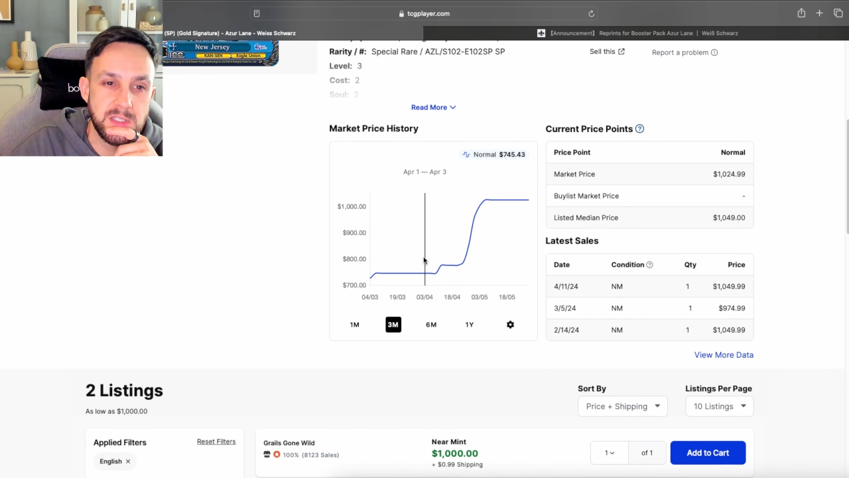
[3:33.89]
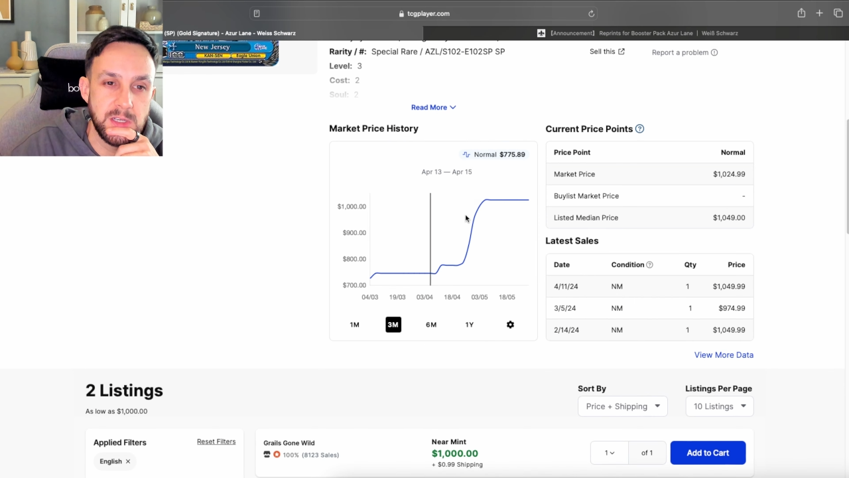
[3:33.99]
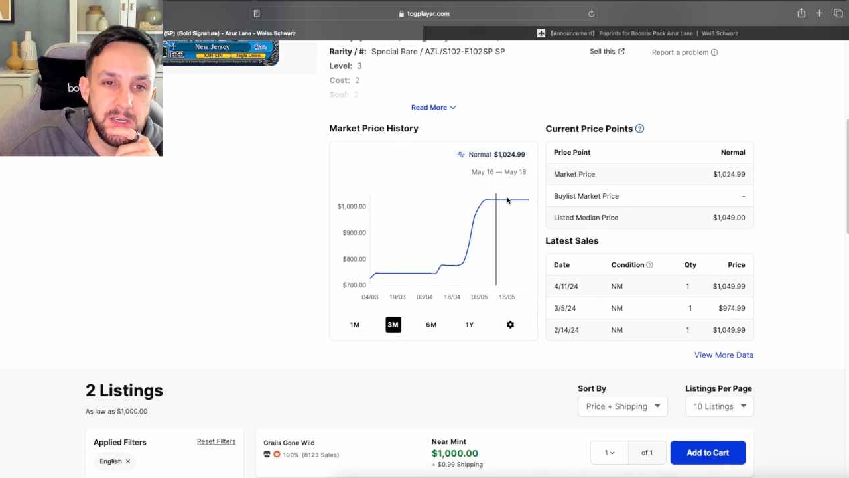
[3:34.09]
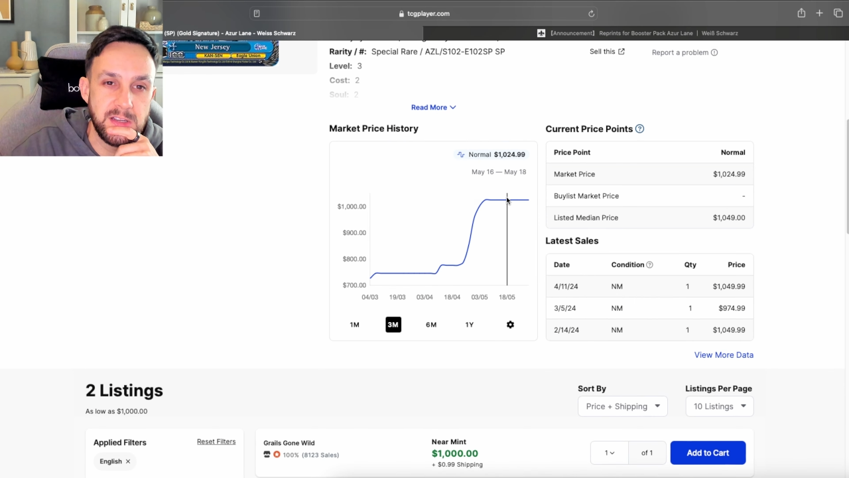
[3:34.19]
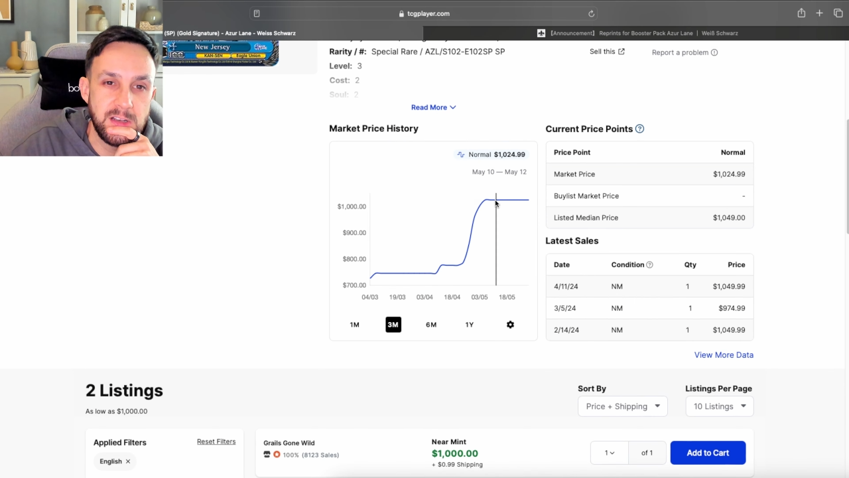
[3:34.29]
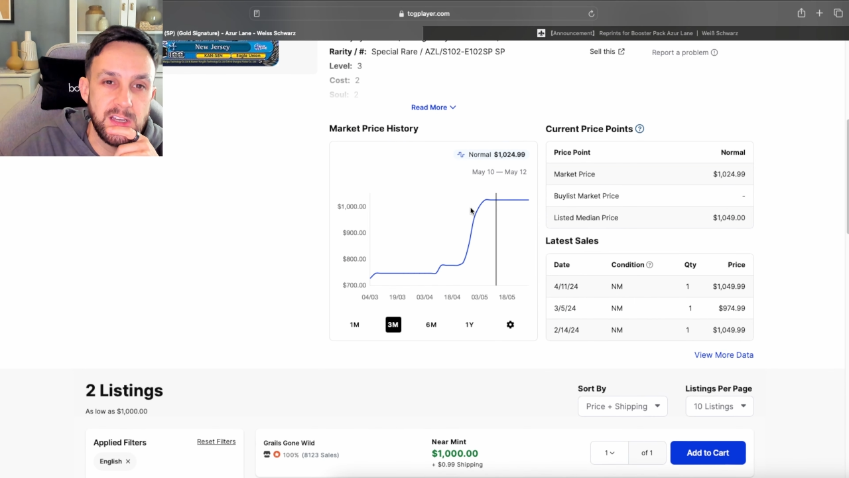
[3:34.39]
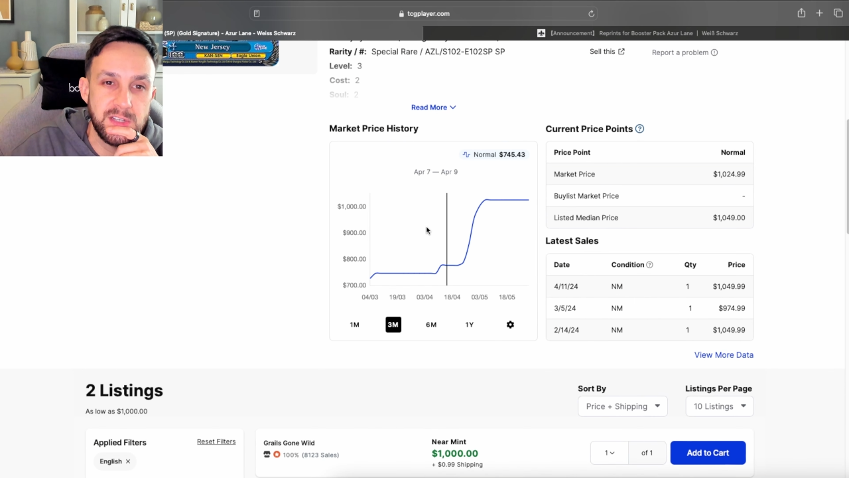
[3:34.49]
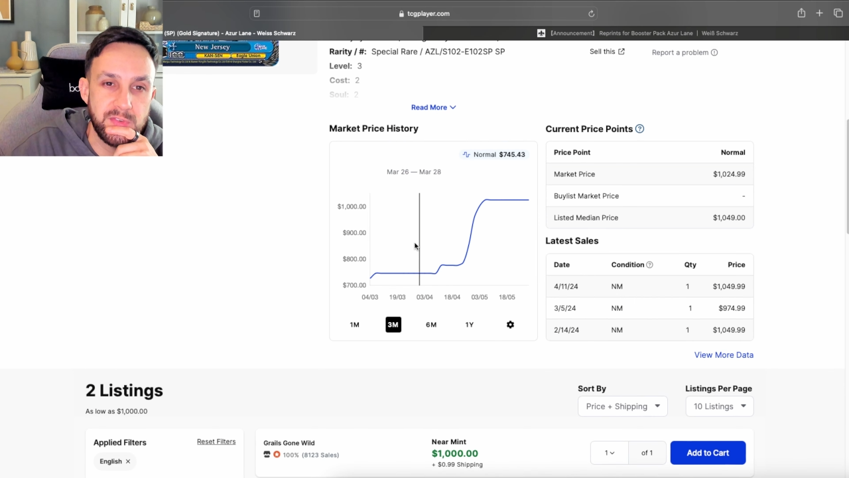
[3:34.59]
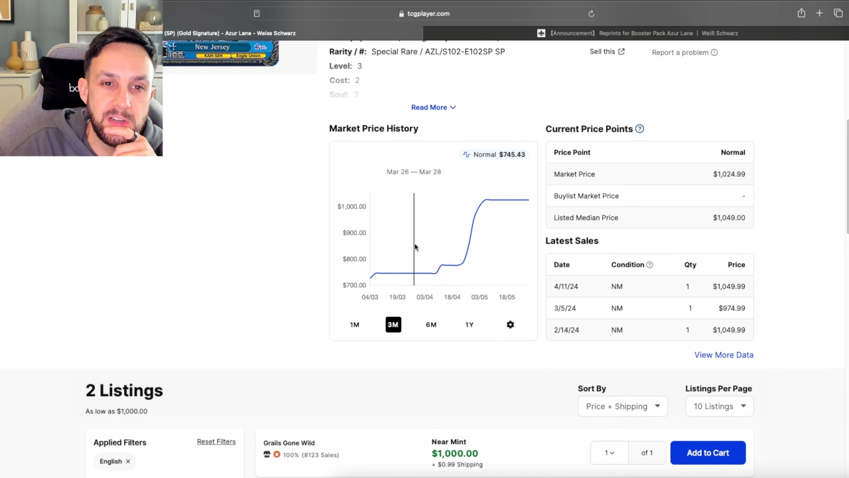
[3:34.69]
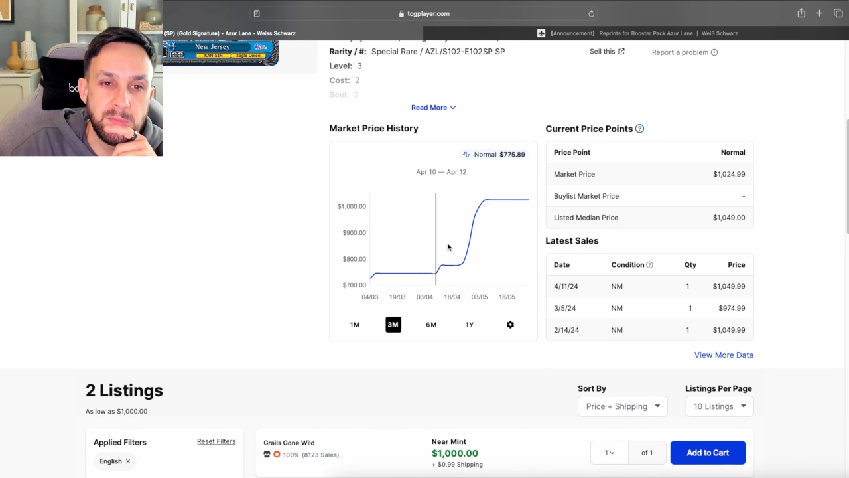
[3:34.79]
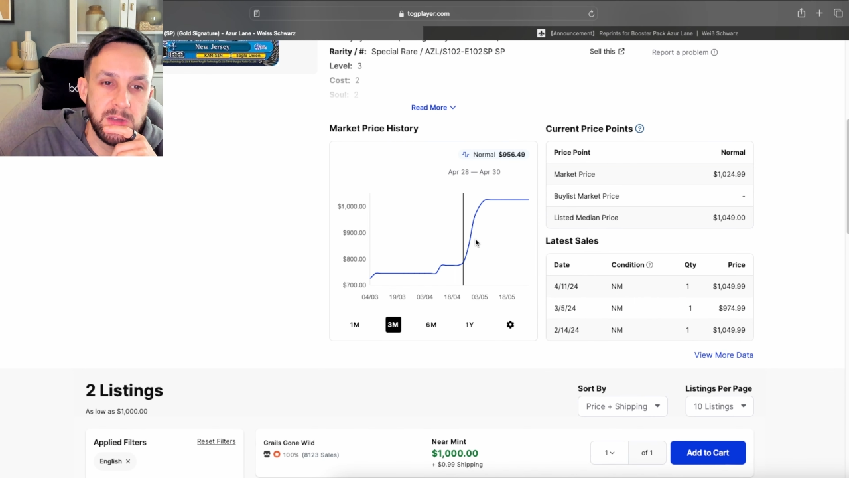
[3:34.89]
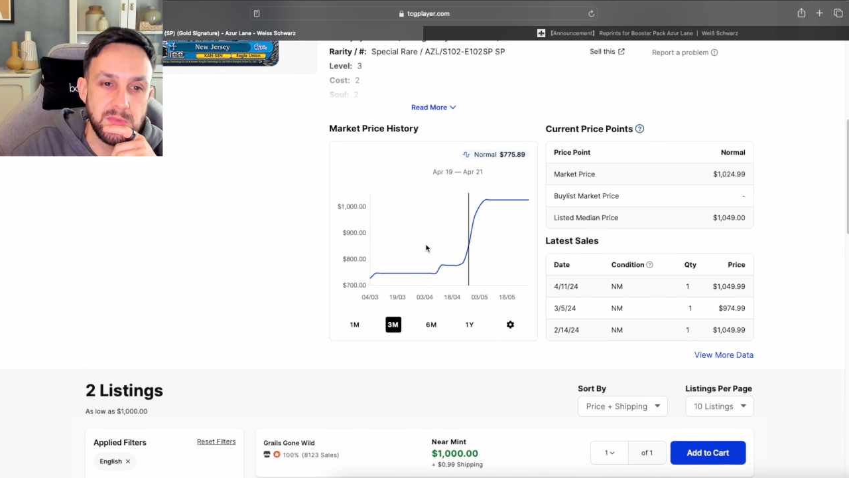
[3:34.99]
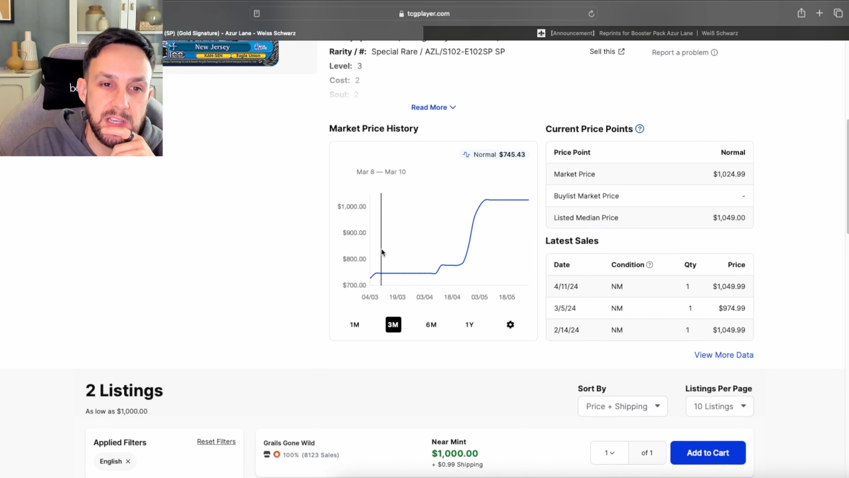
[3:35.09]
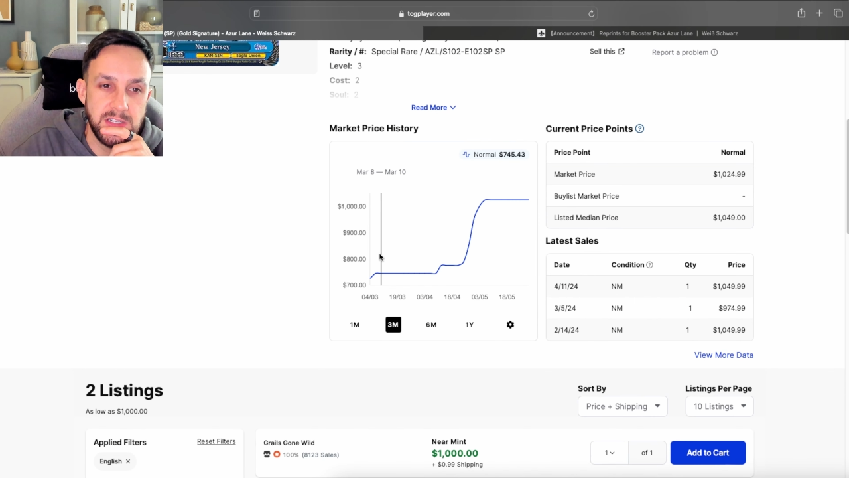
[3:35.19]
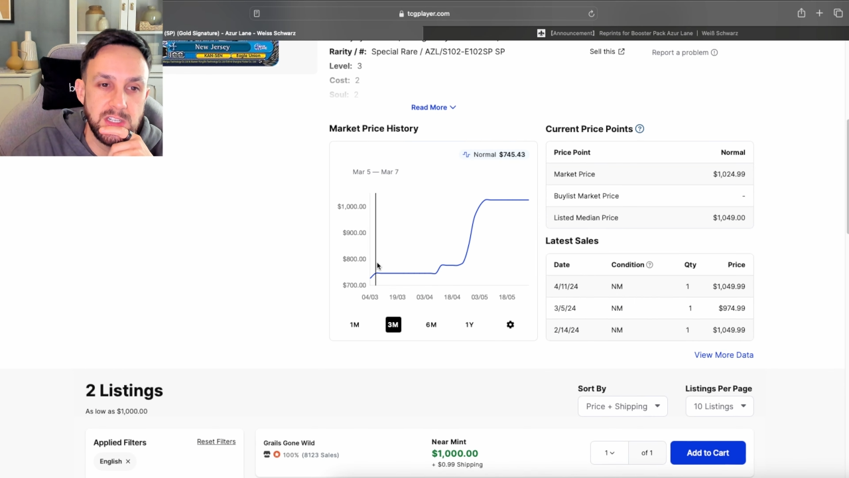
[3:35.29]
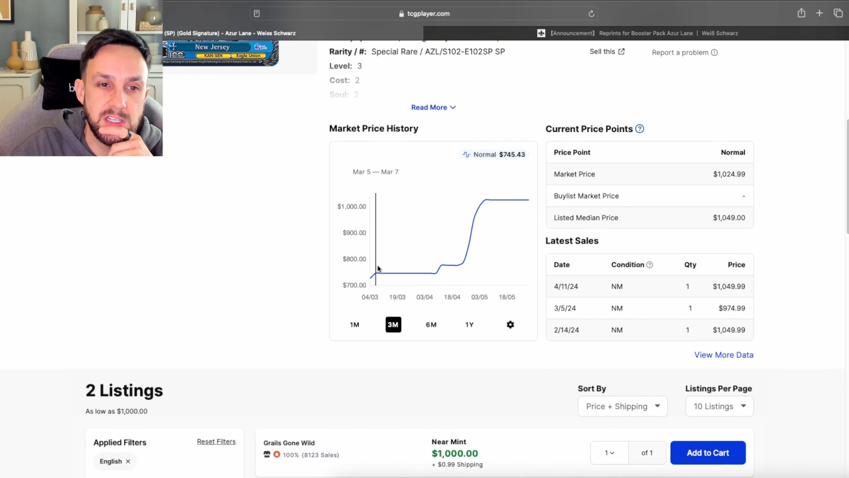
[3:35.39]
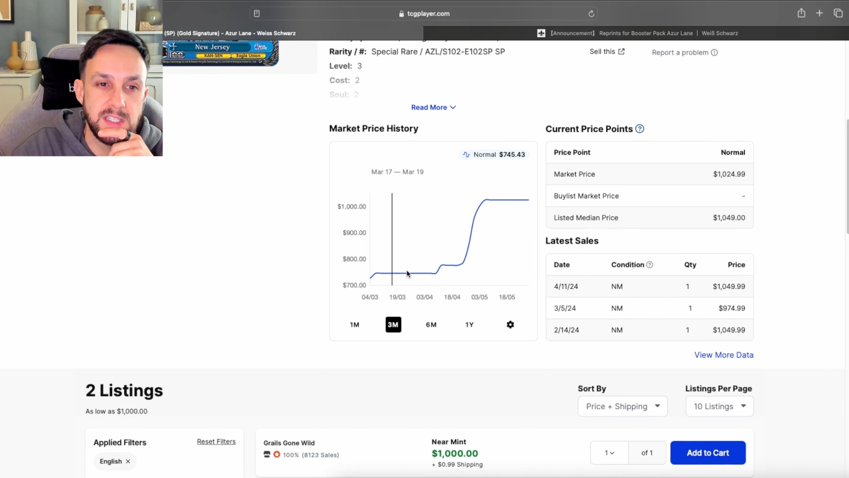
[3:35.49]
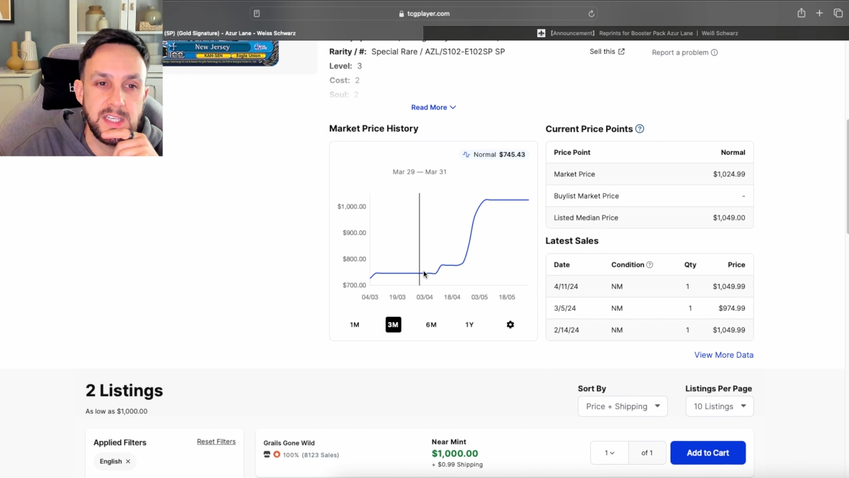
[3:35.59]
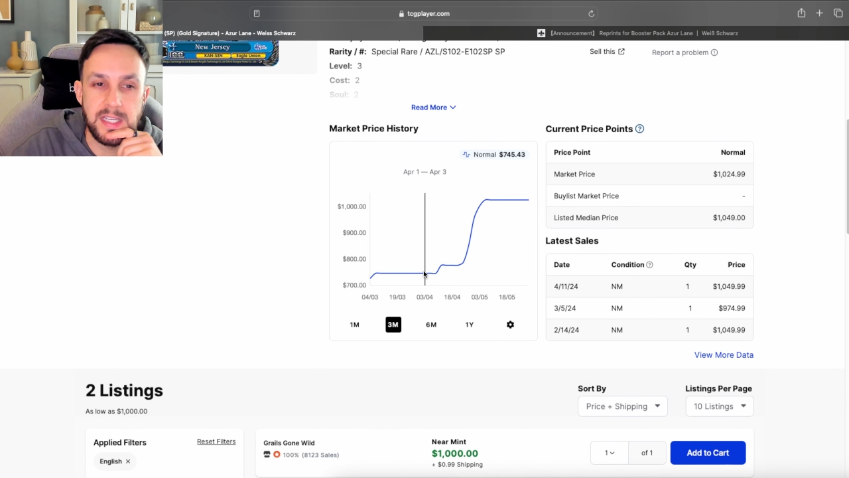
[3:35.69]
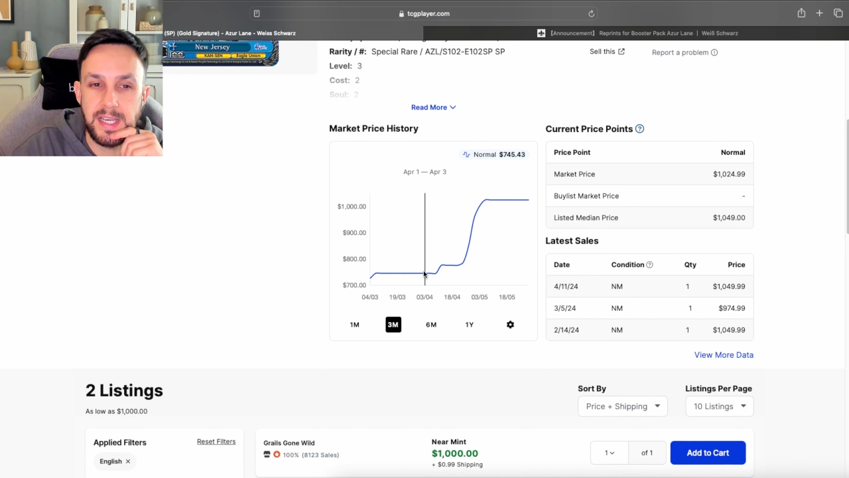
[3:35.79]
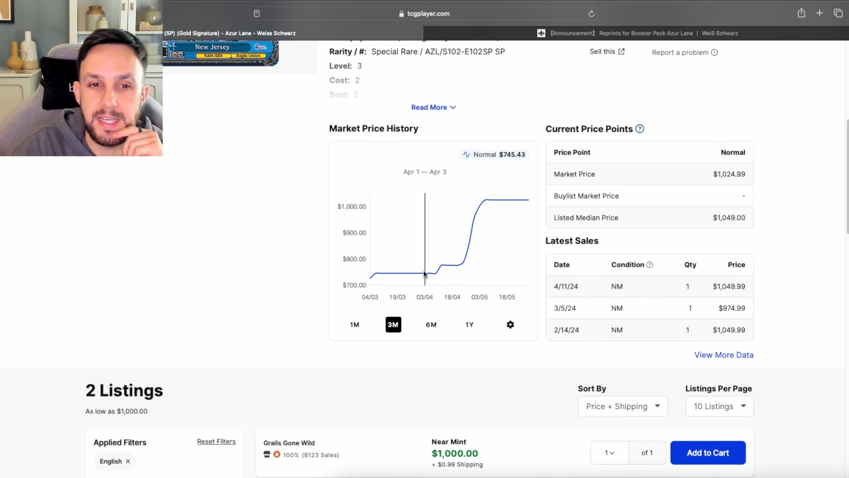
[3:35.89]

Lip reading: So last 3 months, as you can see,